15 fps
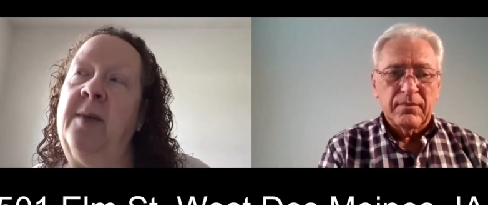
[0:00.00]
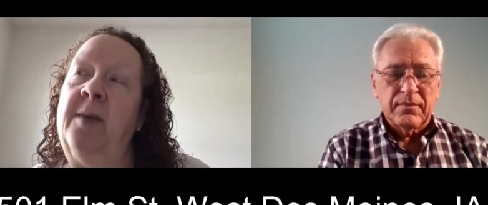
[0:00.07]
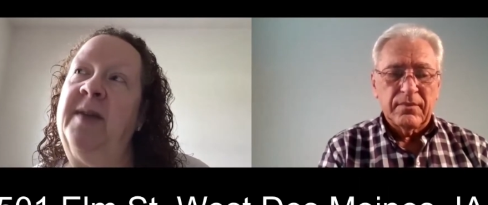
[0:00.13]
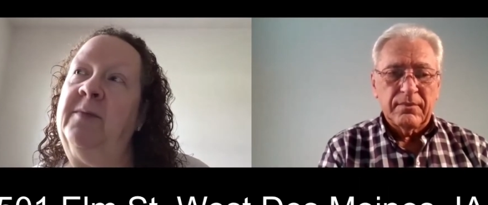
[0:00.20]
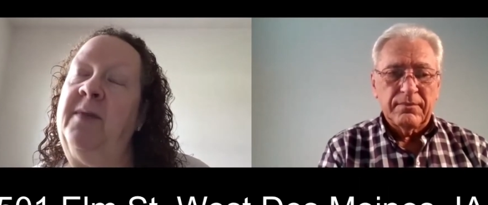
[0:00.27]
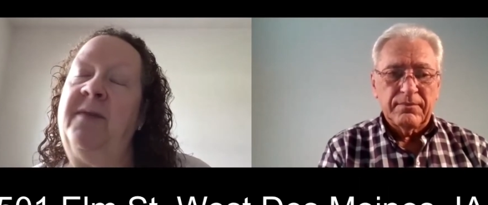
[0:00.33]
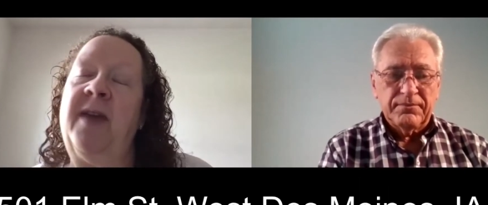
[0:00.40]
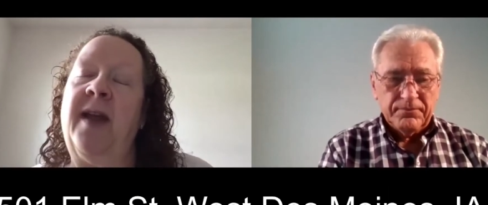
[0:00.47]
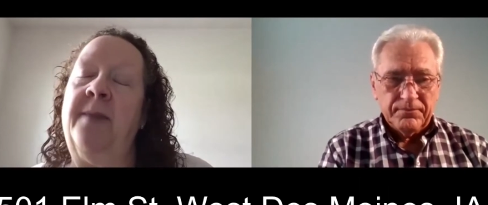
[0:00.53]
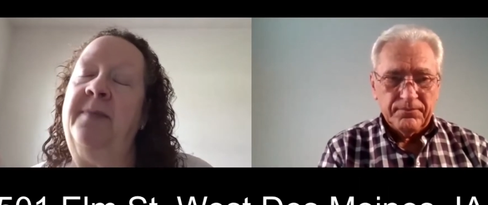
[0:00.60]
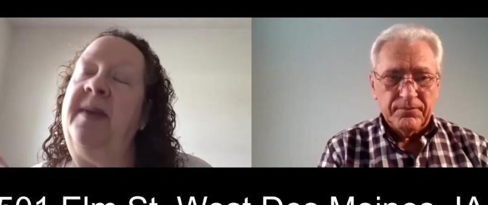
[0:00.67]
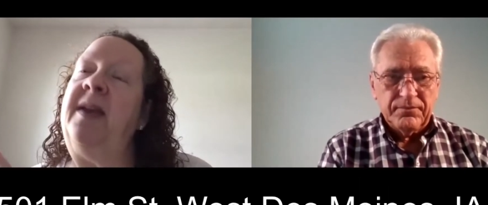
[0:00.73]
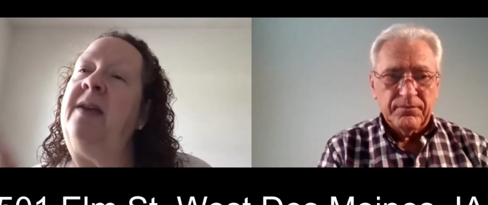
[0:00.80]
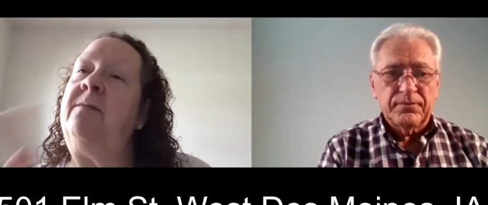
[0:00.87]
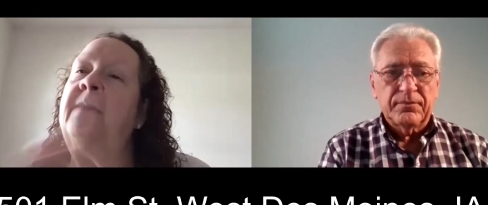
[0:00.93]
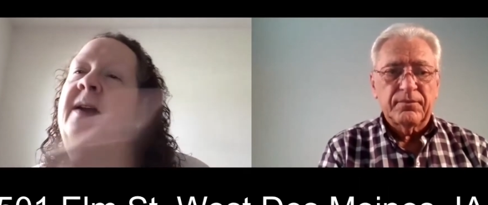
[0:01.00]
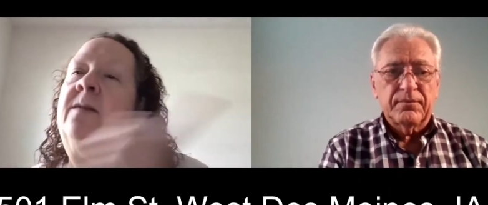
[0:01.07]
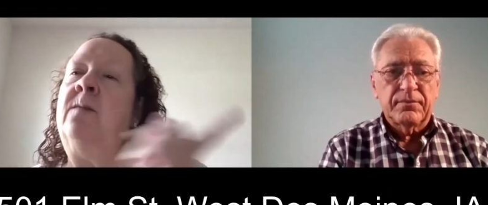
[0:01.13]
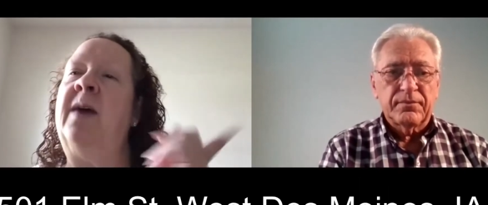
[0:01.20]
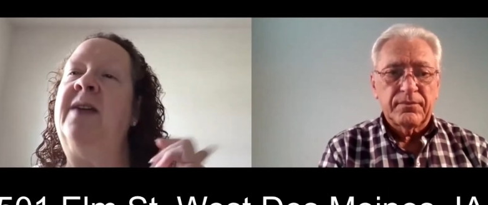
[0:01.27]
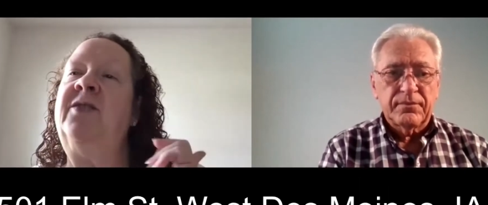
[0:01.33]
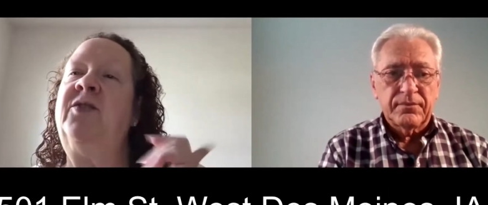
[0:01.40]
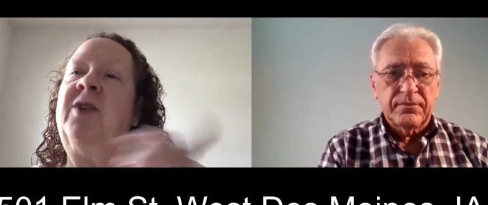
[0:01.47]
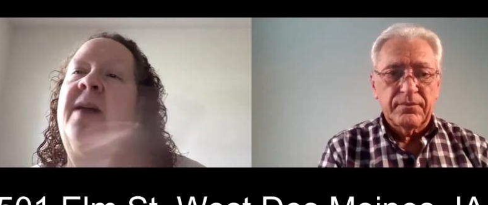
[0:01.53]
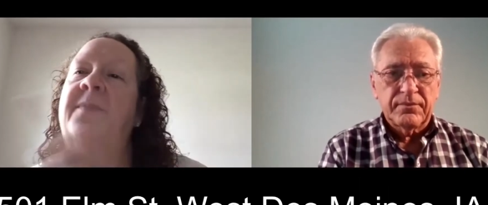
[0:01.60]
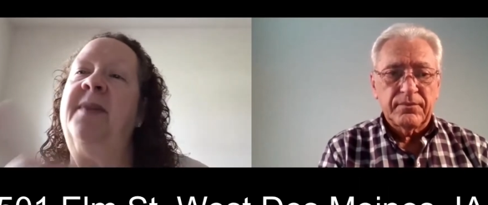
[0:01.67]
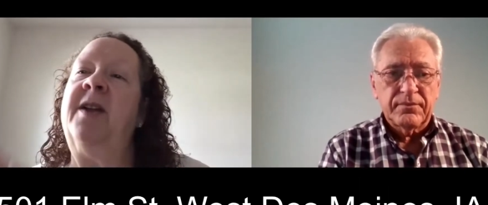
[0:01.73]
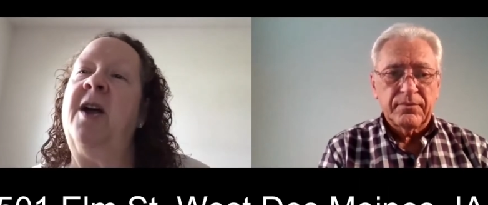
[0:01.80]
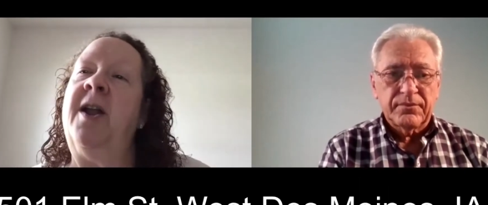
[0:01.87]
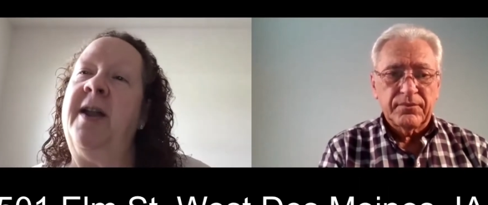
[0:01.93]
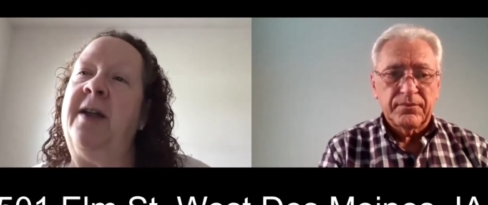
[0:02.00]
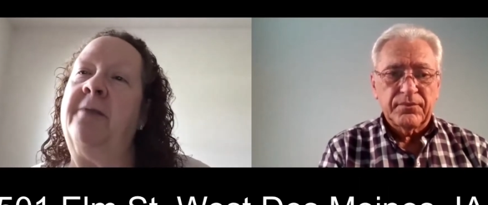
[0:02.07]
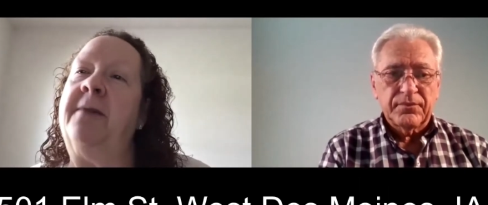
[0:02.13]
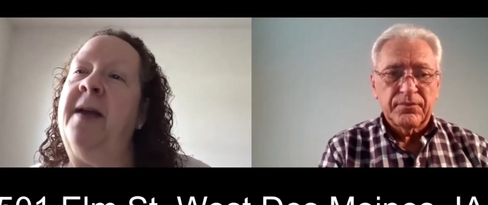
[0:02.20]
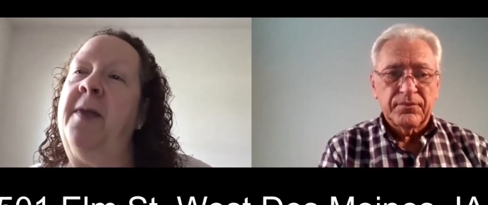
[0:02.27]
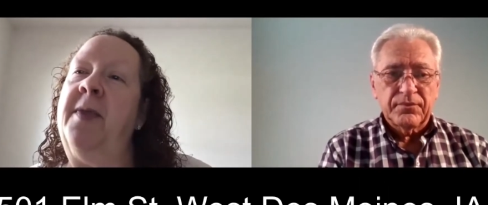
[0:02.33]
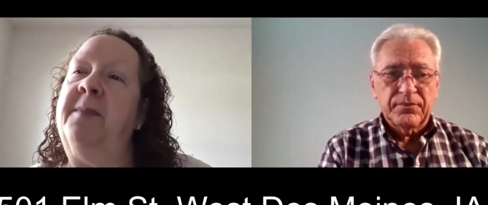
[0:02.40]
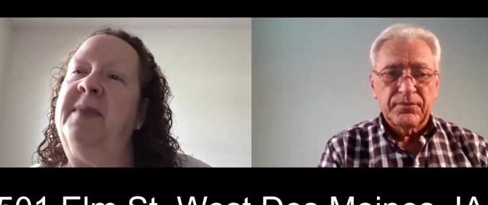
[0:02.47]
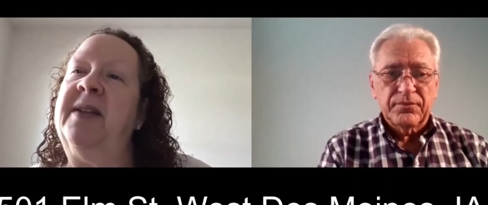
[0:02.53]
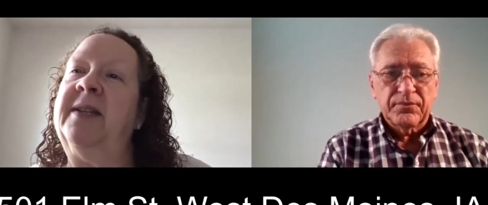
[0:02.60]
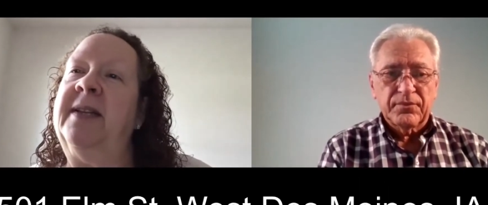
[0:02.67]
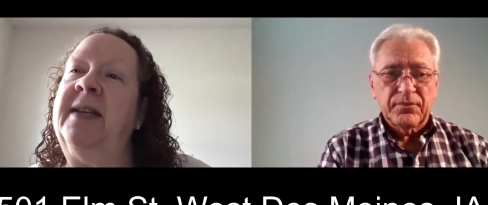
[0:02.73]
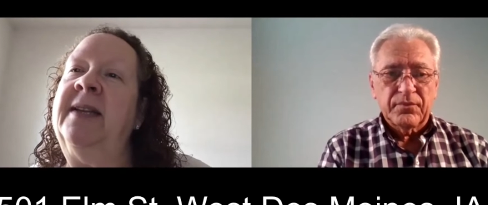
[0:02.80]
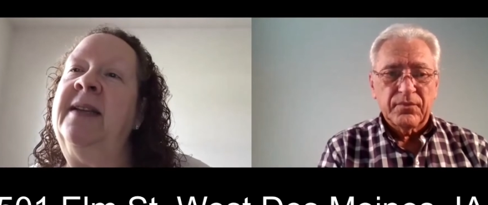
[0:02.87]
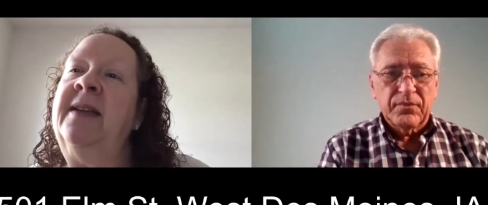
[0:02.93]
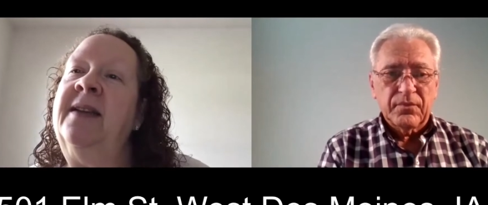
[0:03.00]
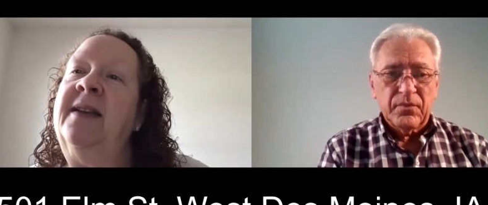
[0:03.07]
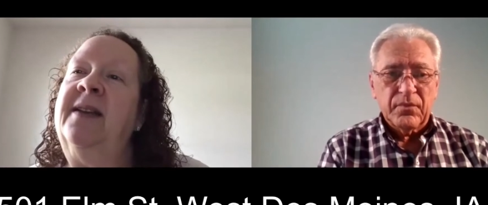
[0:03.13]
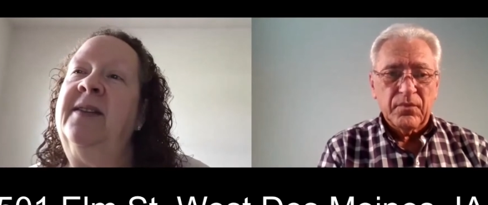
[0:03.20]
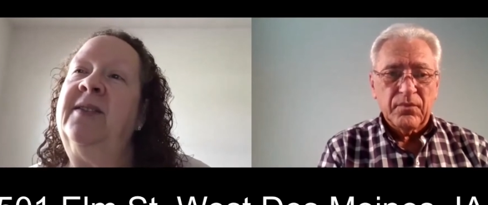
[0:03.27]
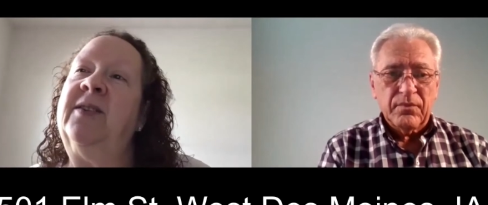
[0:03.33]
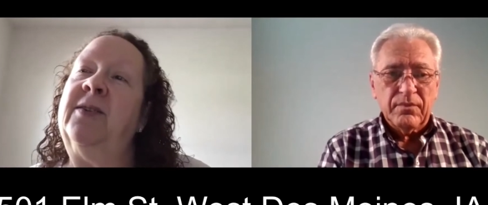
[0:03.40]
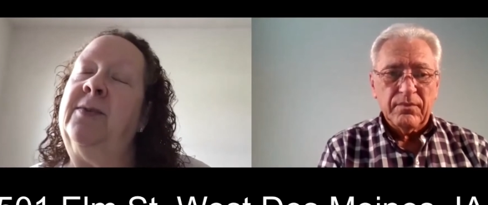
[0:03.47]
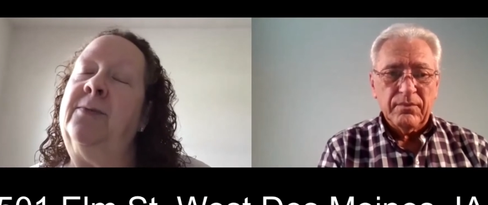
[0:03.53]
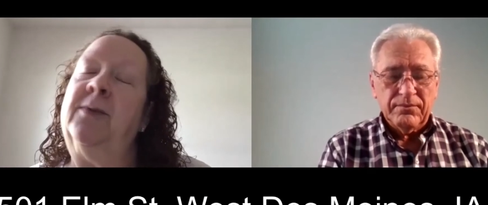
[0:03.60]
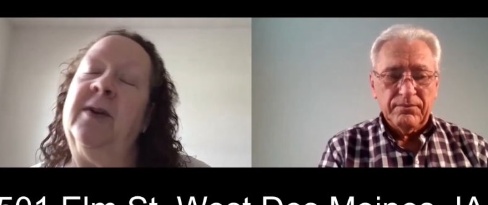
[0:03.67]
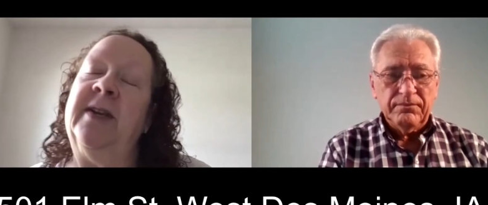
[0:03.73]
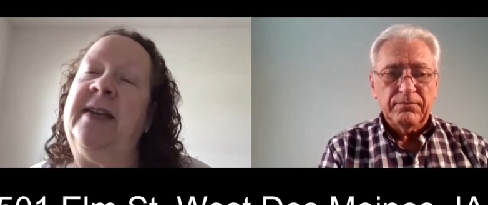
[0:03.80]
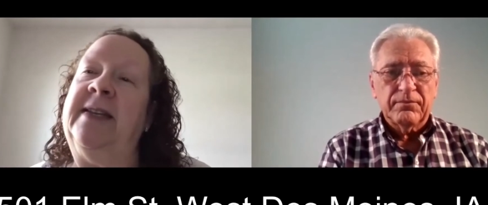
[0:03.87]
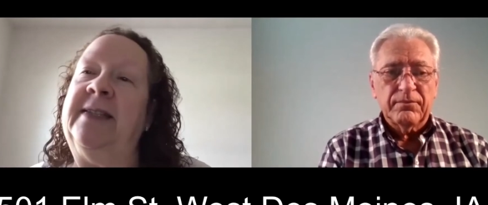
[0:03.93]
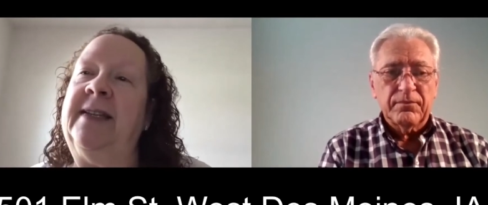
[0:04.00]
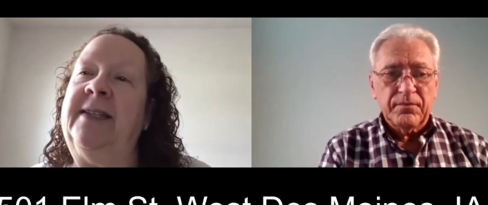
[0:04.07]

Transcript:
Speaker 1: and we've got a big red and white stripe awning around the building. So we're mm-hmm. easy to